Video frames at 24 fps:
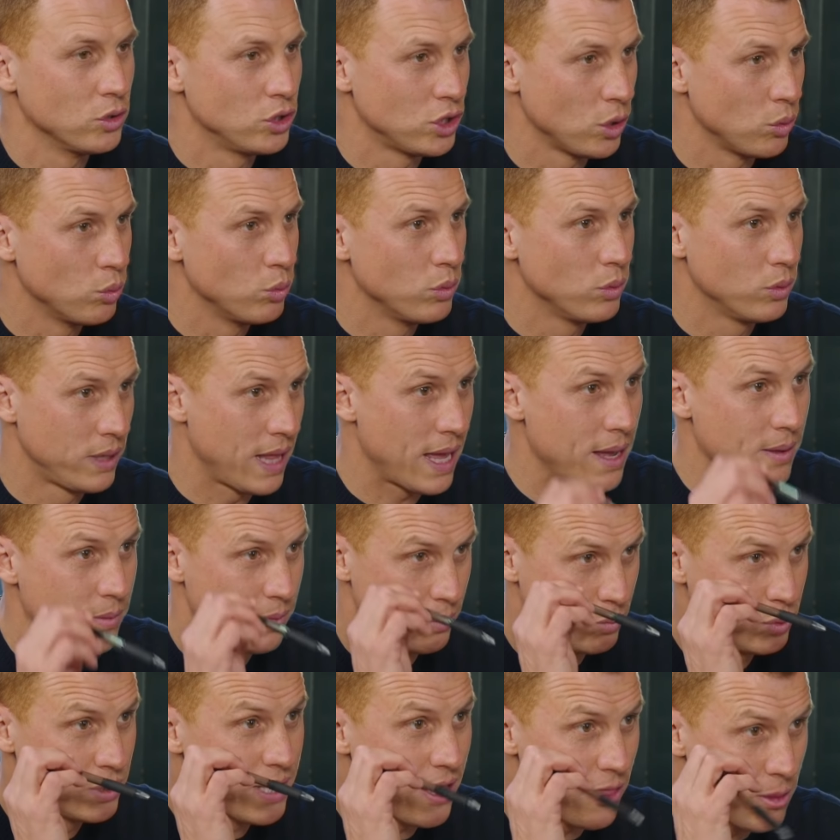so that
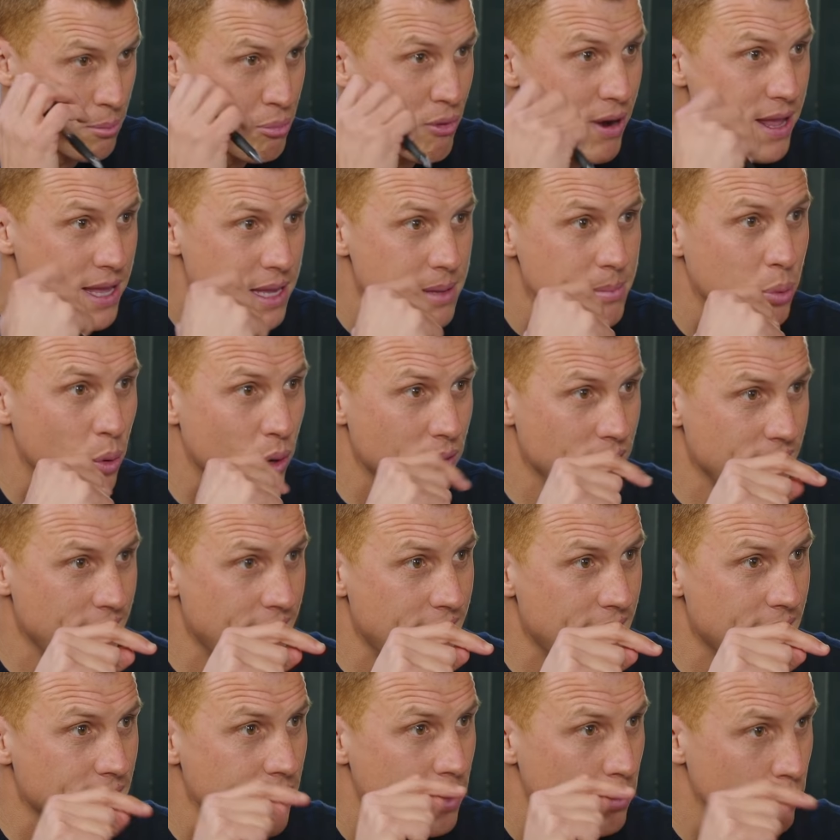was that the breaking point
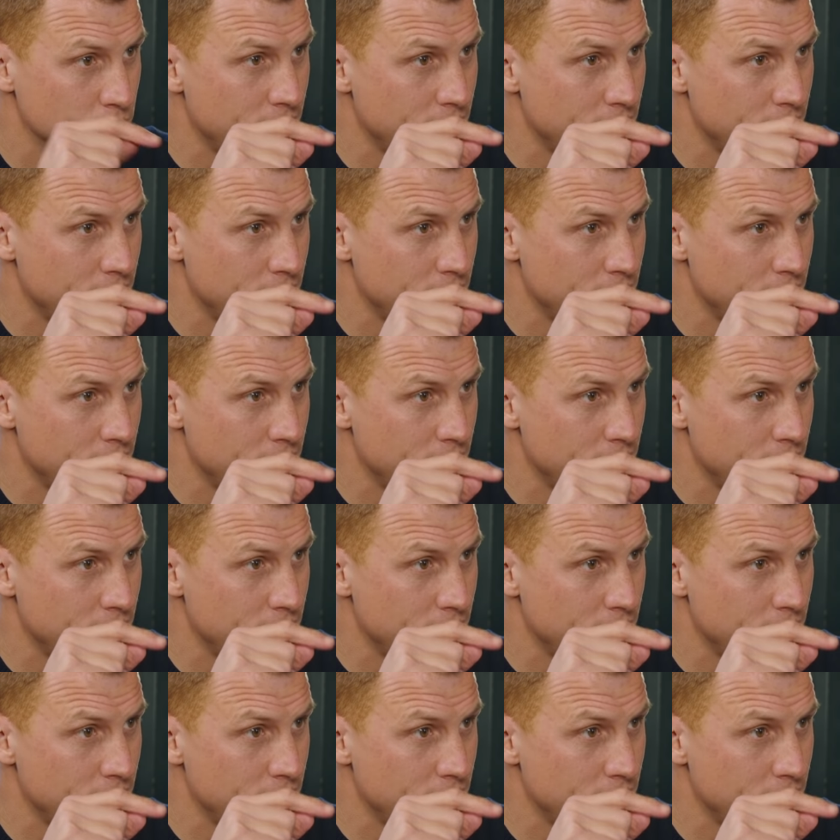there,